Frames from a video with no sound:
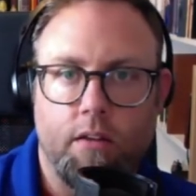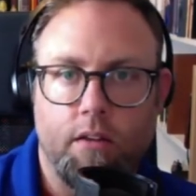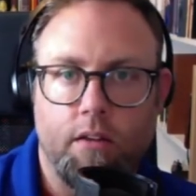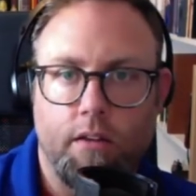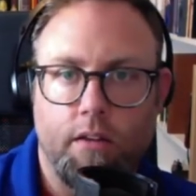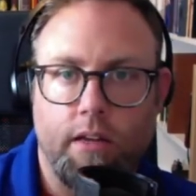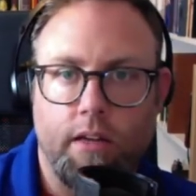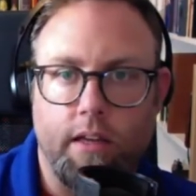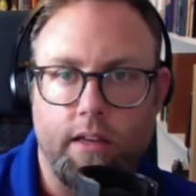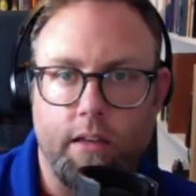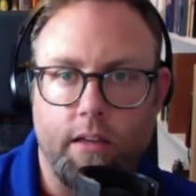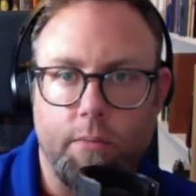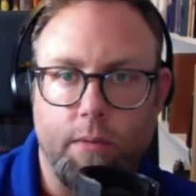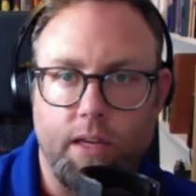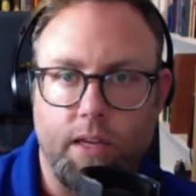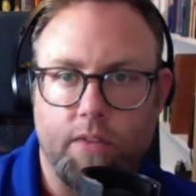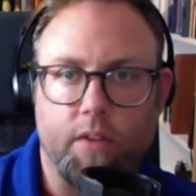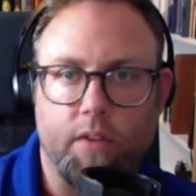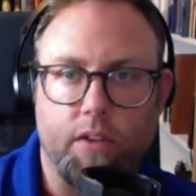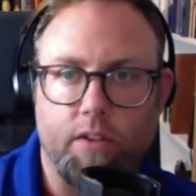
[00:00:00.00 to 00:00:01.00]
and then
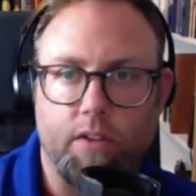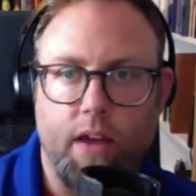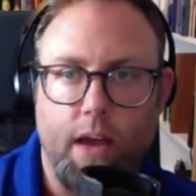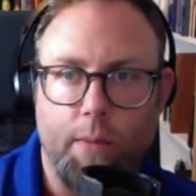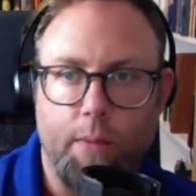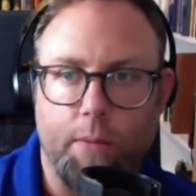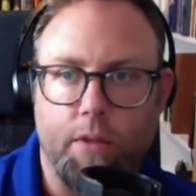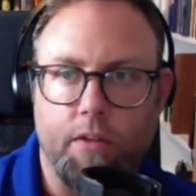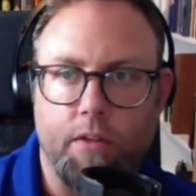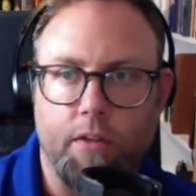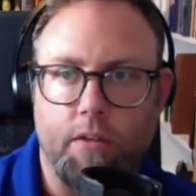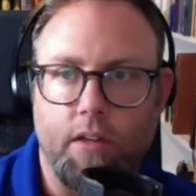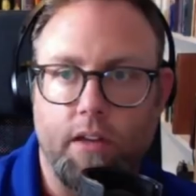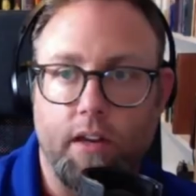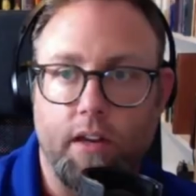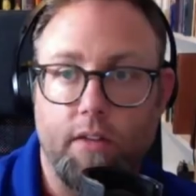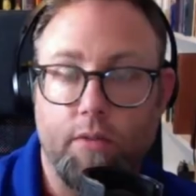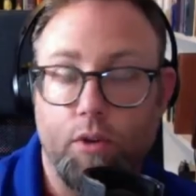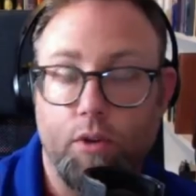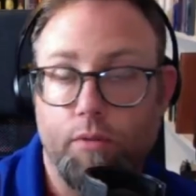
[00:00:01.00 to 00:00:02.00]
make things happen, and
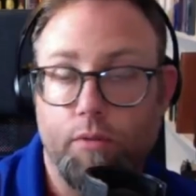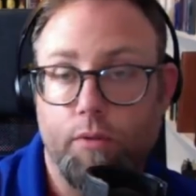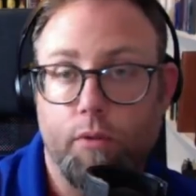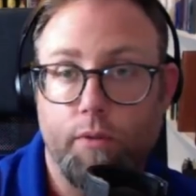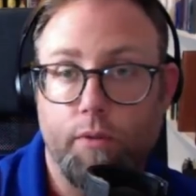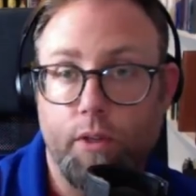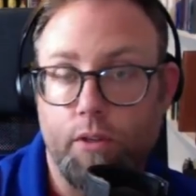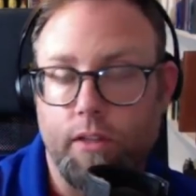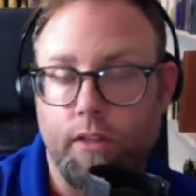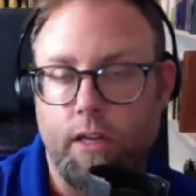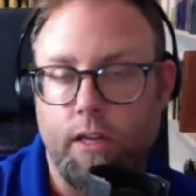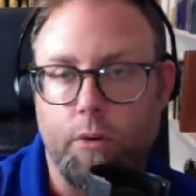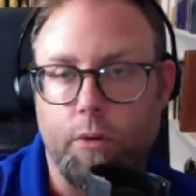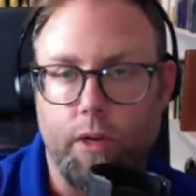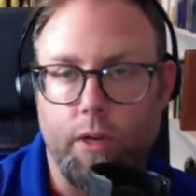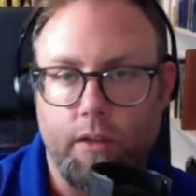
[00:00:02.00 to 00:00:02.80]
I feel fulfilled that way.